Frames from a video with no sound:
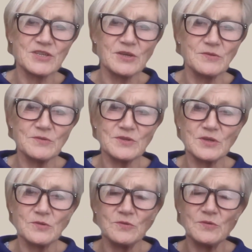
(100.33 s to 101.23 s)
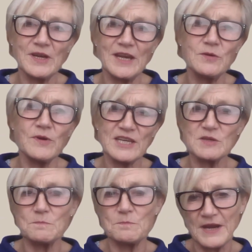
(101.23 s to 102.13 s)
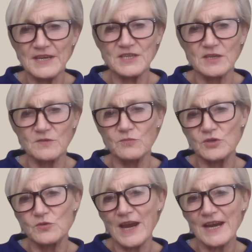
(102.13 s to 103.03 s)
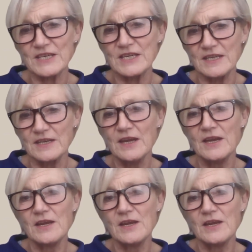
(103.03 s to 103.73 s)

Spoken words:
So in which patients would you actually,